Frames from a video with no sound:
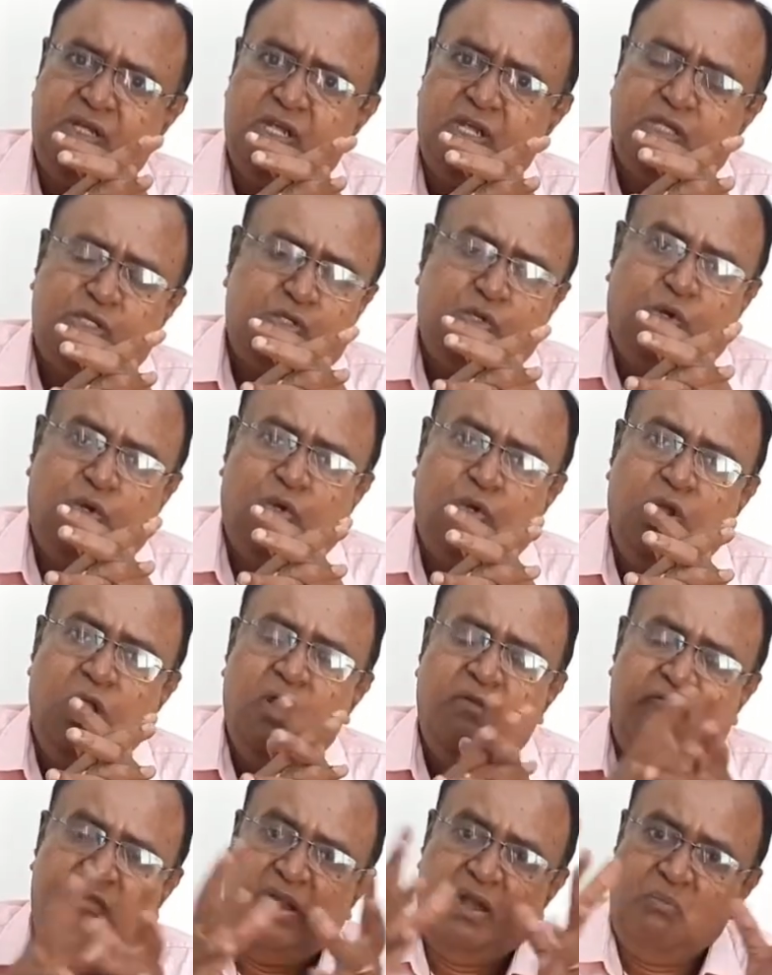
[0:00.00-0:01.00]
So,
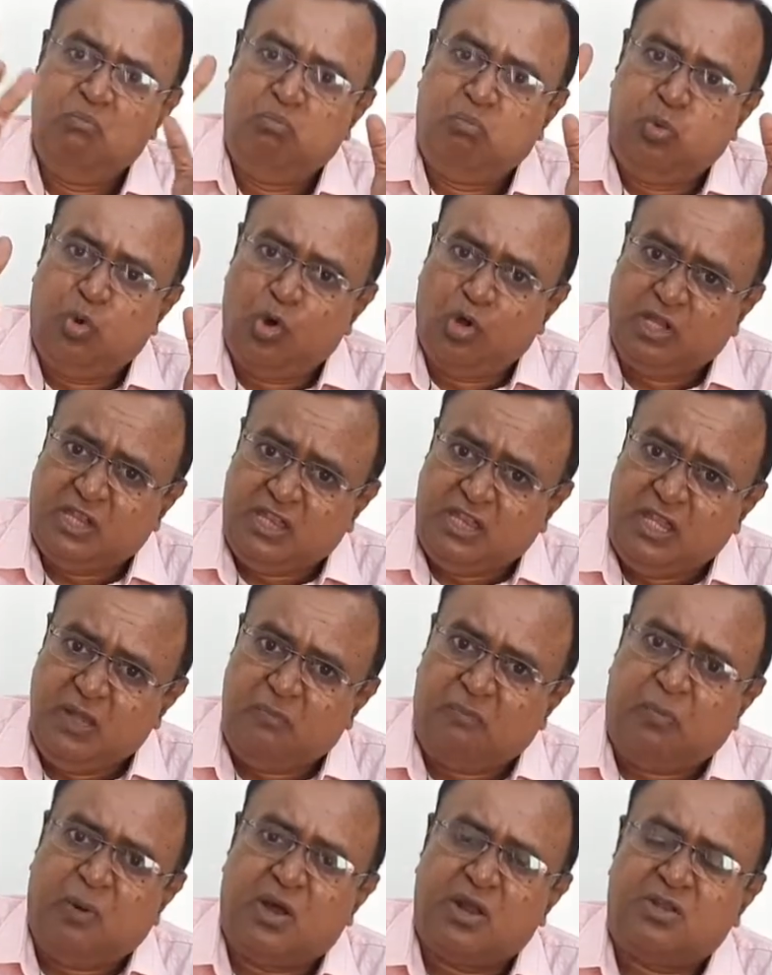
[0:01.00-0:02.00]
when both
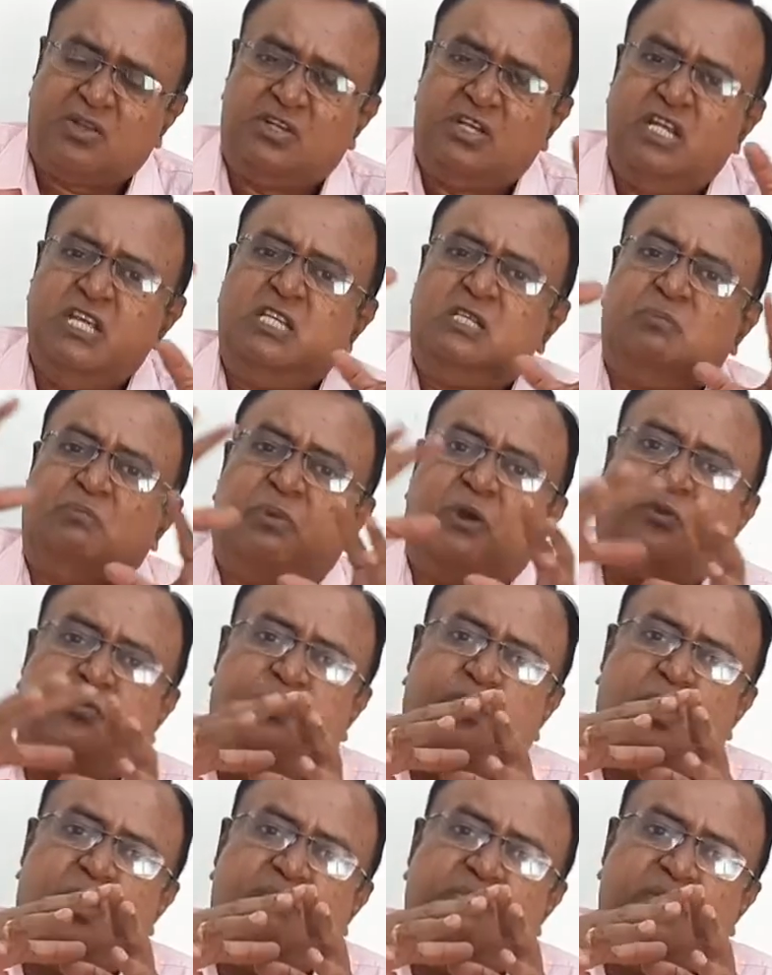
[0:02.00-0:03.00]
the parties
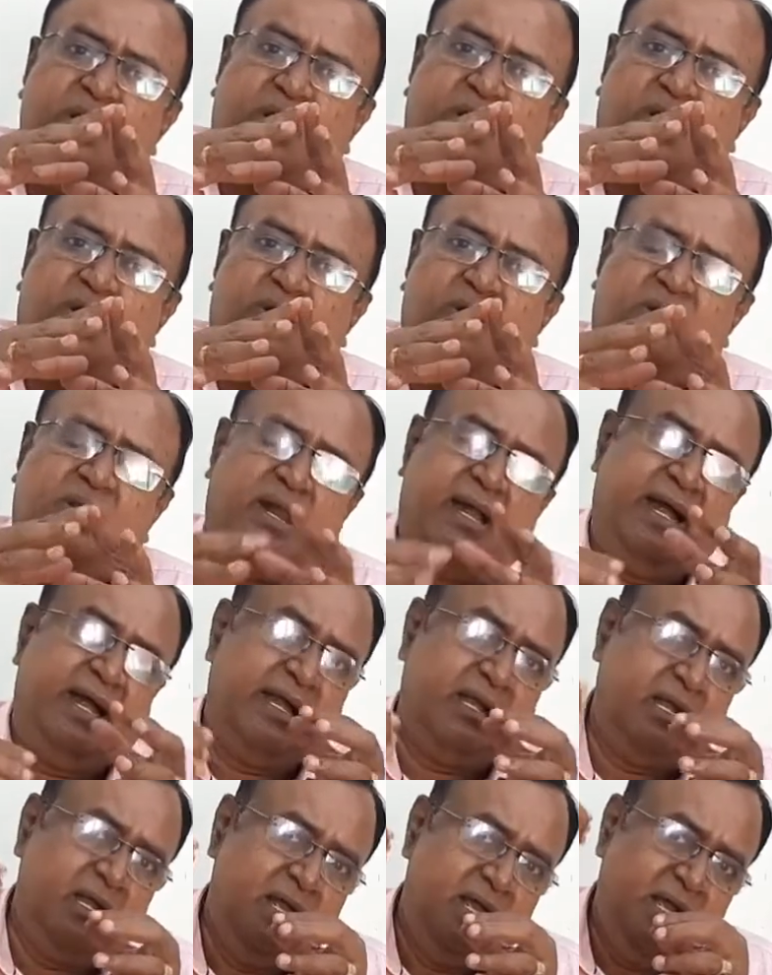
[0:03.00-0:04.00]
perform the
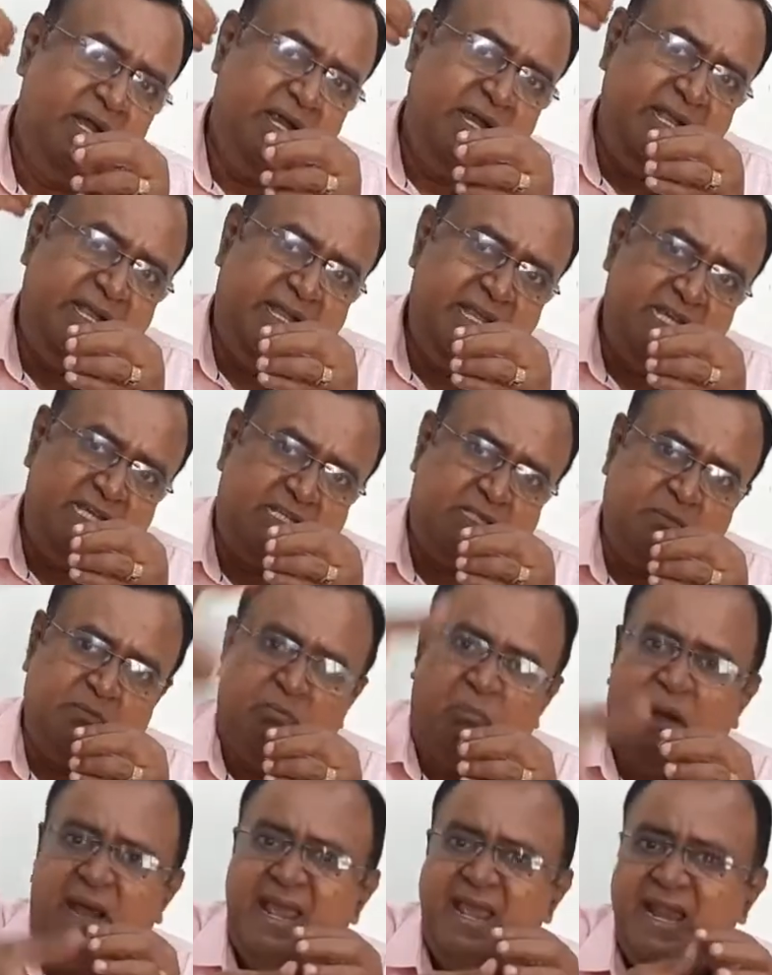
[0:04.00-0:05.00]
contract, it is
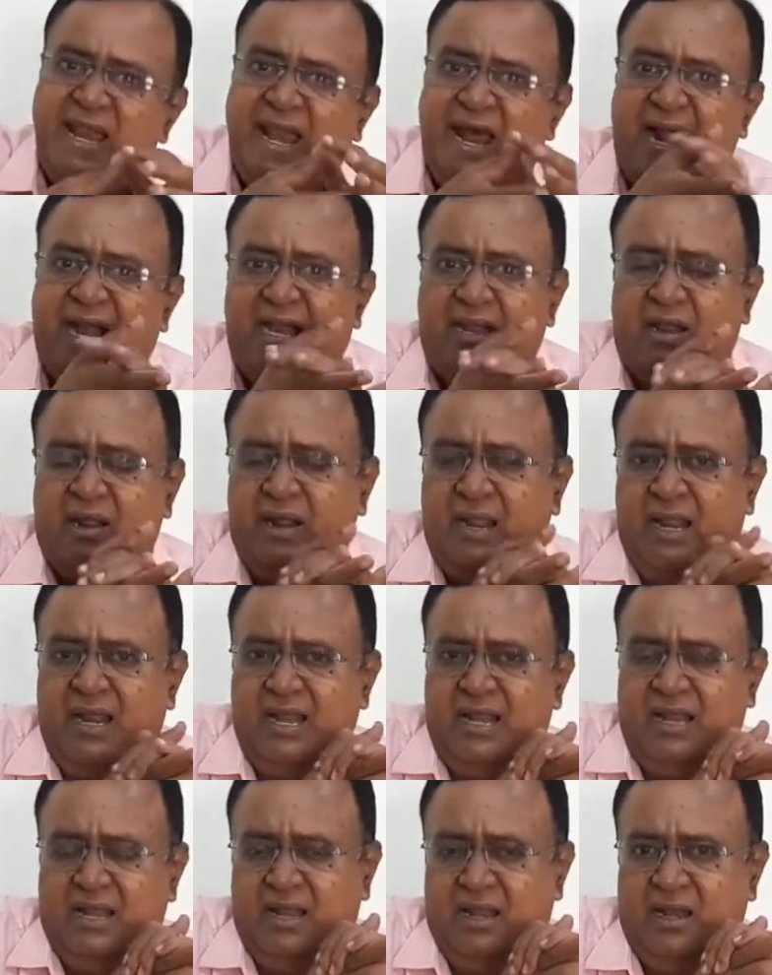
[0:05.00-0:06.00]

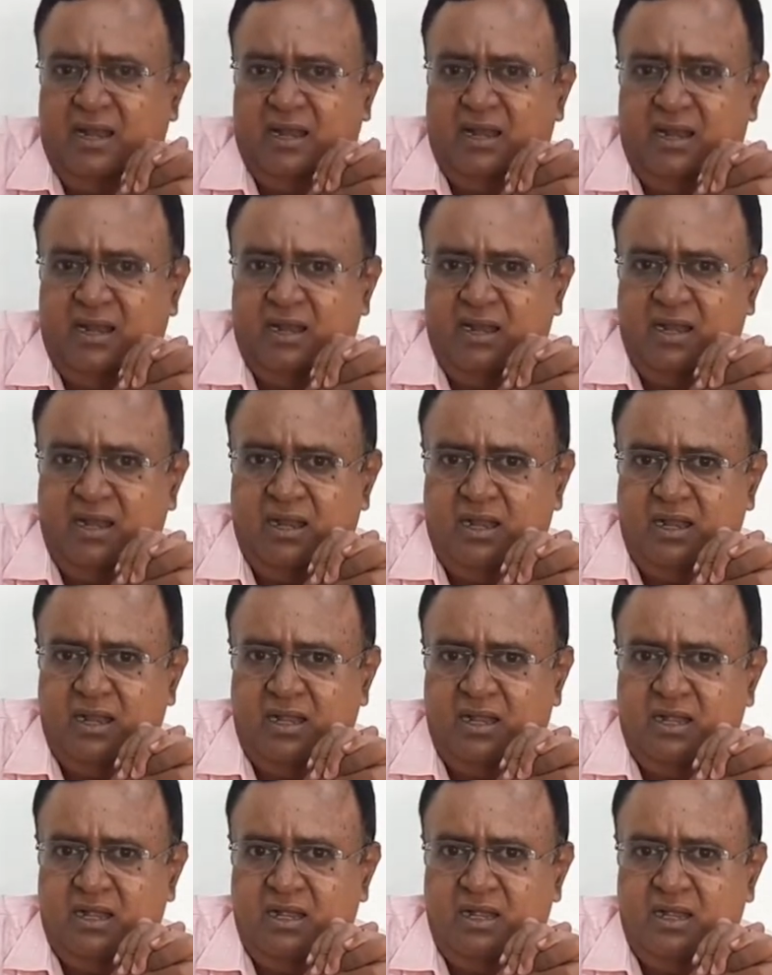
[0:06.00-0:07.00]
bilateral.
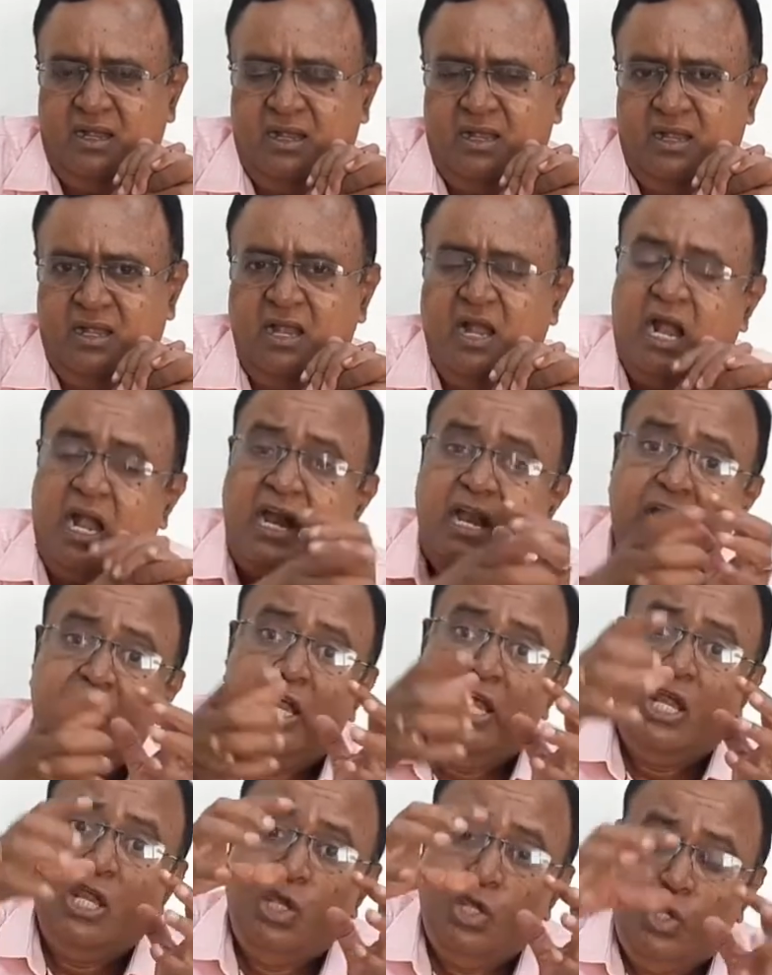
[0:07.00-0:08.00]

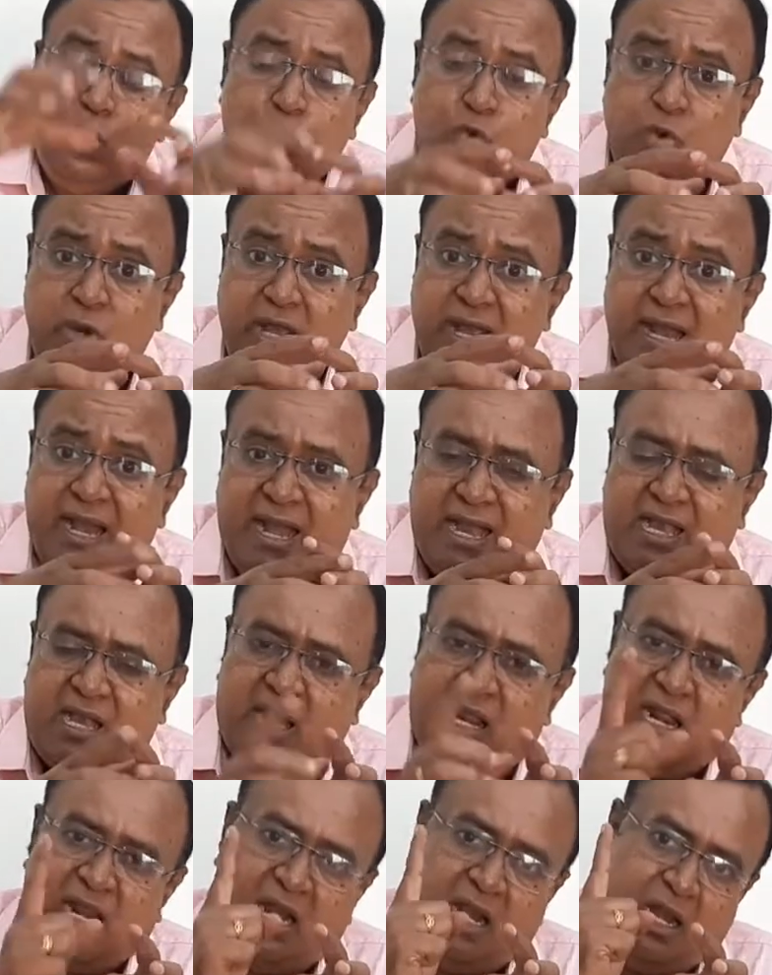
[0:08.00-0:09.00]
And
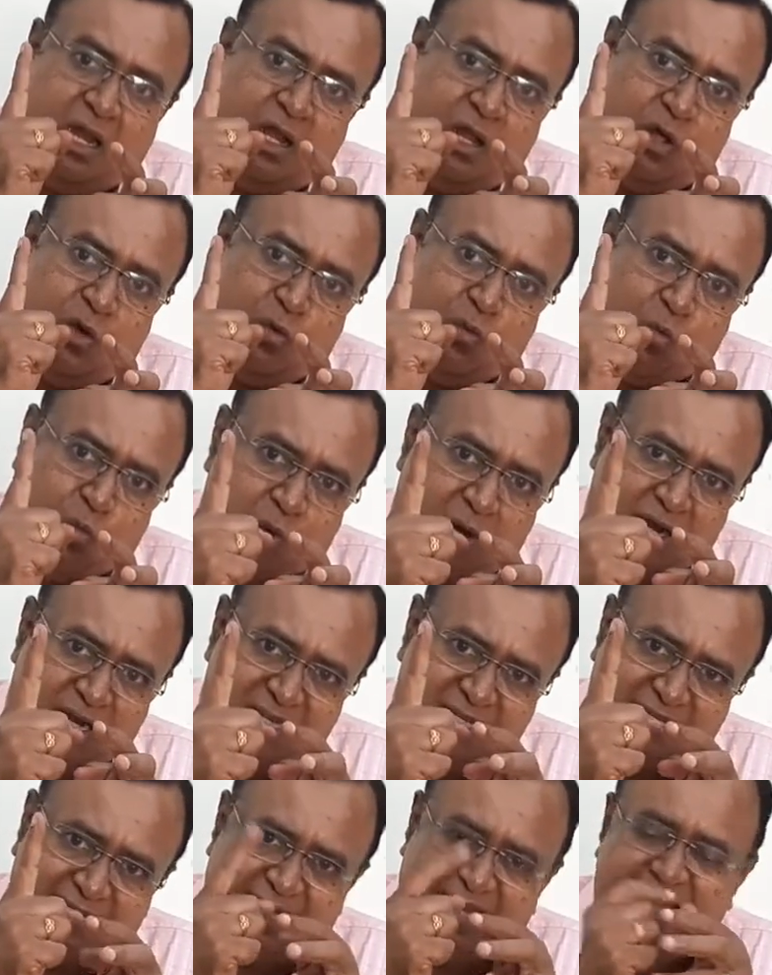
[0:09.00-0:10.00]
unilateral,
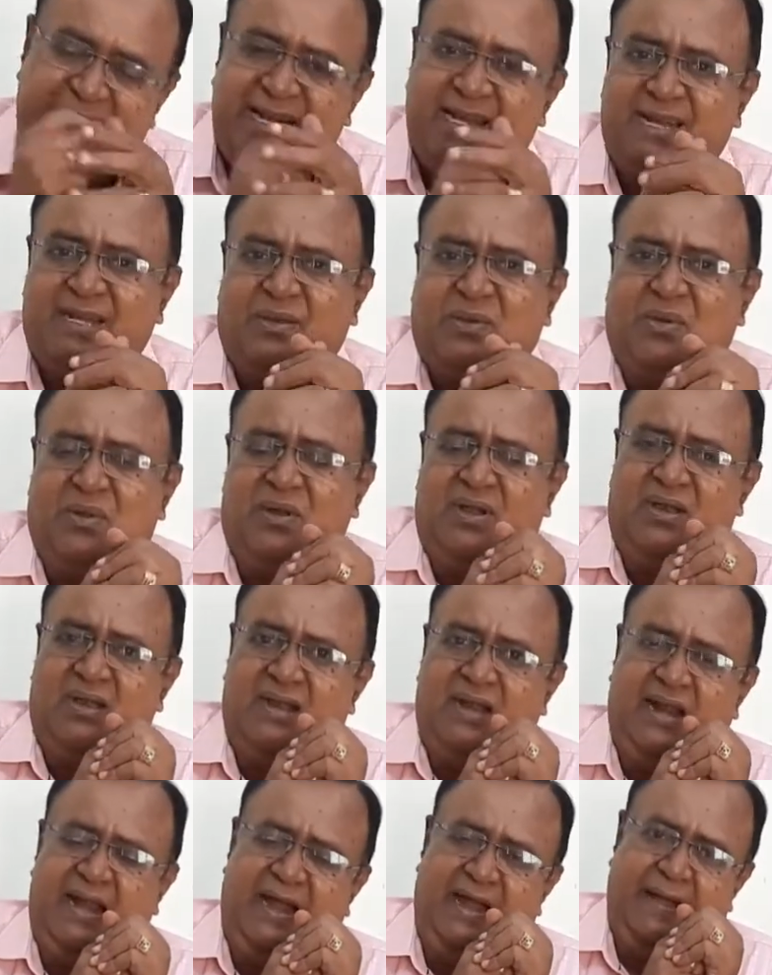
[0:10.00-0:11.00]
one-sided
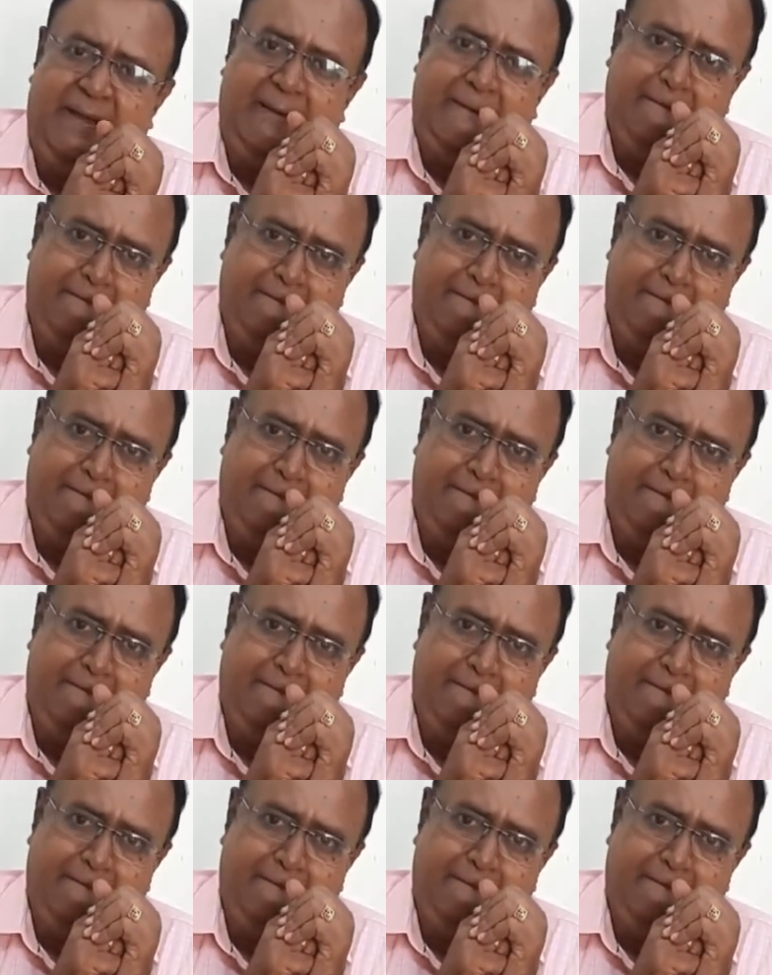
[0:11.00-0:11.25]
contract.